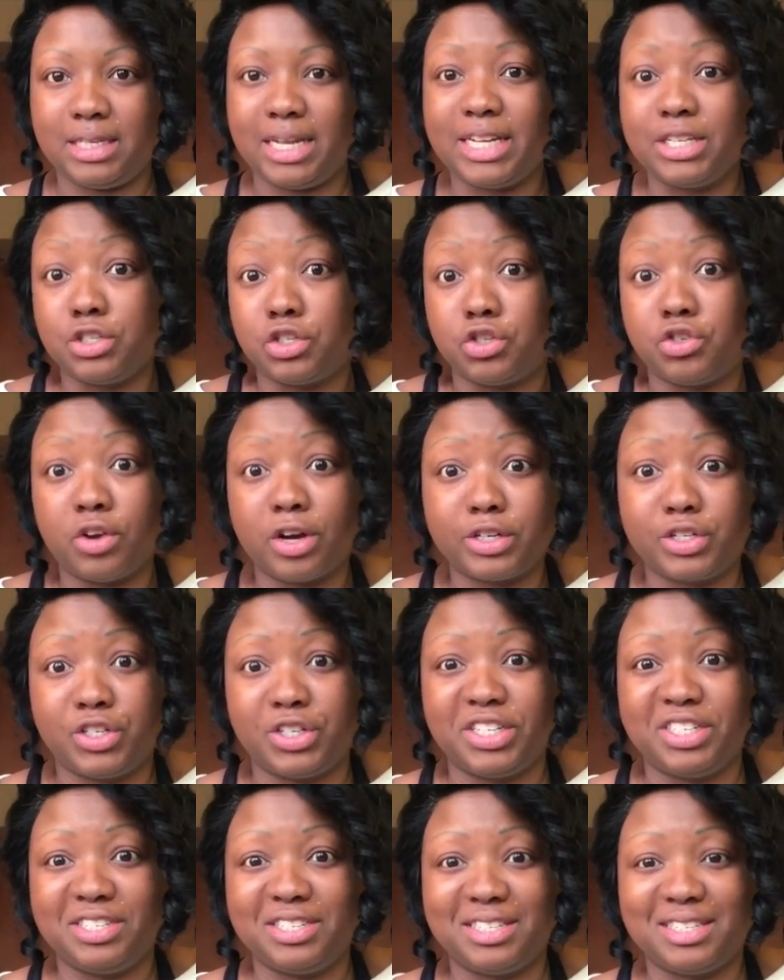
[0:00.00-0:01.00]

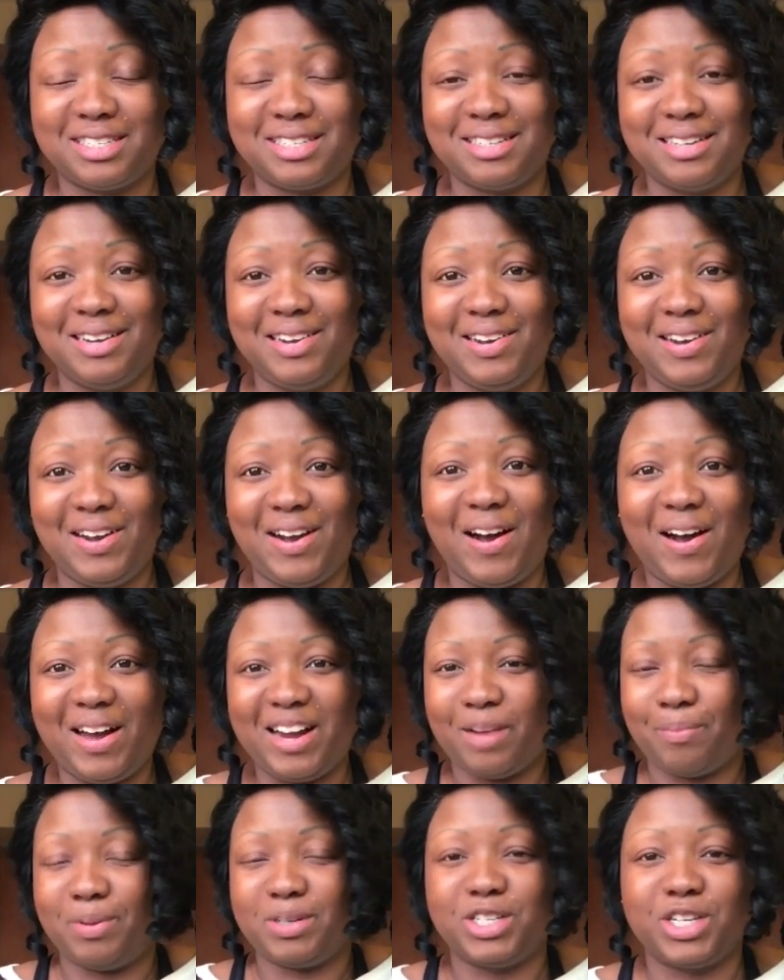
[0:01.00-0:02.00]
instructions
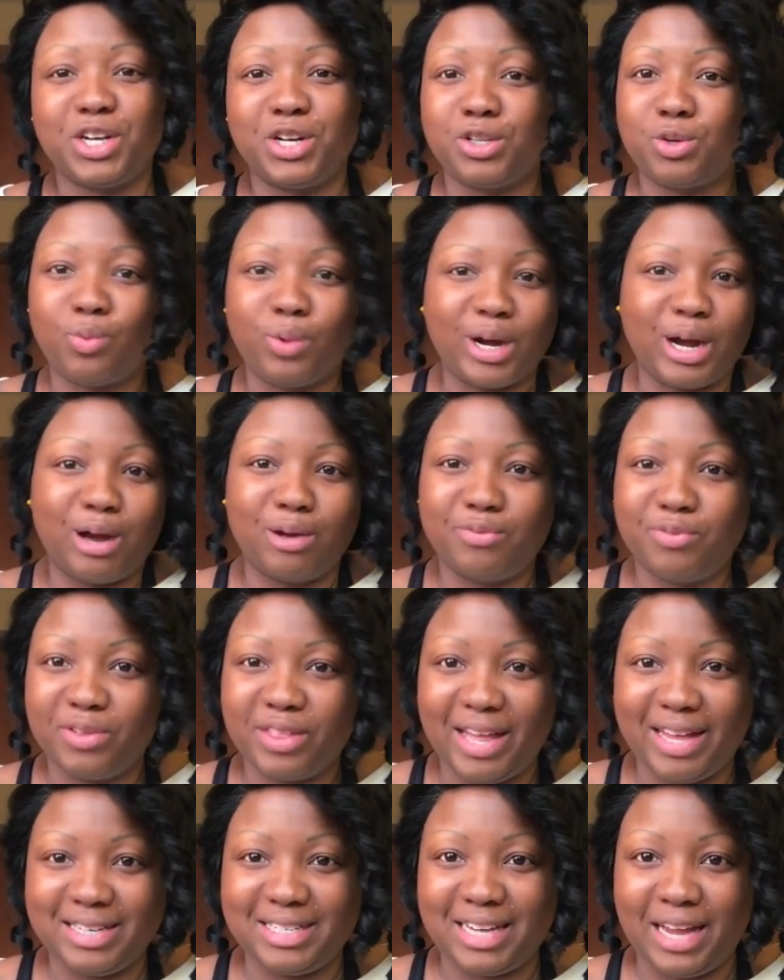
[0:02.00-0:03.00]
on a particular workout
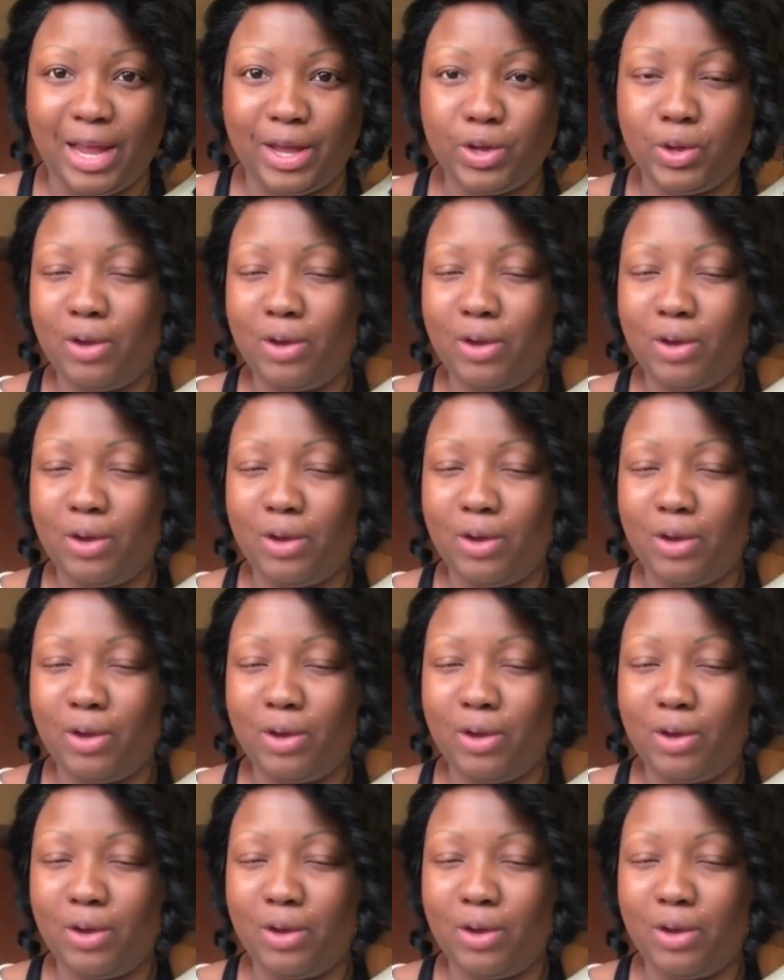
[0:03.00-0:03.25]
for that day.